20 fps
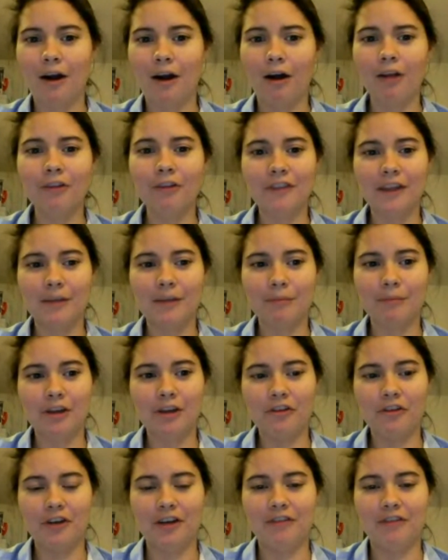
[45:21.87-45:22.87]
all of the
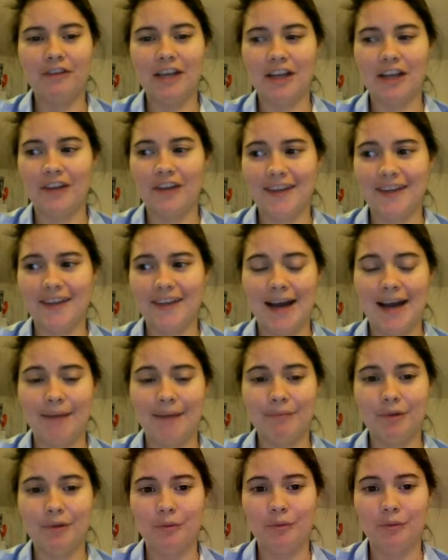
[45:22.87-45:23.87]
administrative hiccups that can
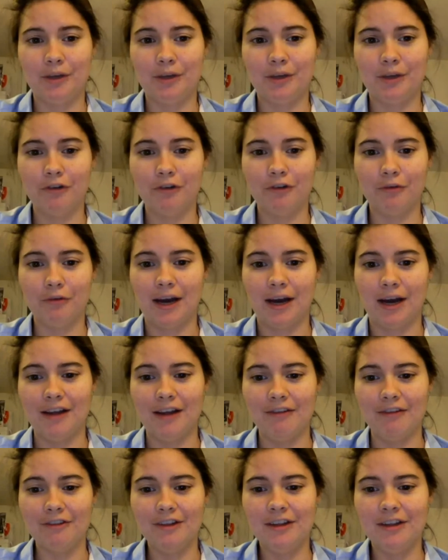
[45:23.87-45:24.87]
happen when you first
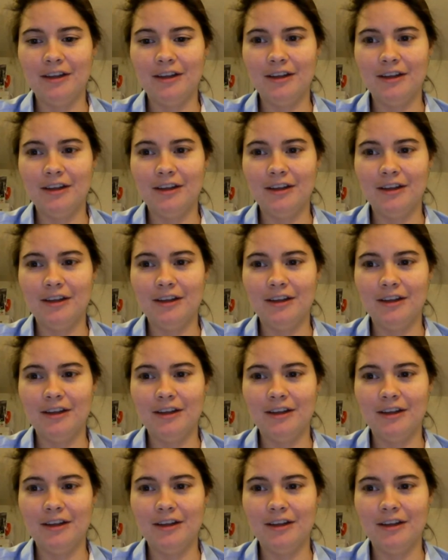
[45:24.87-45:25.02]
arrive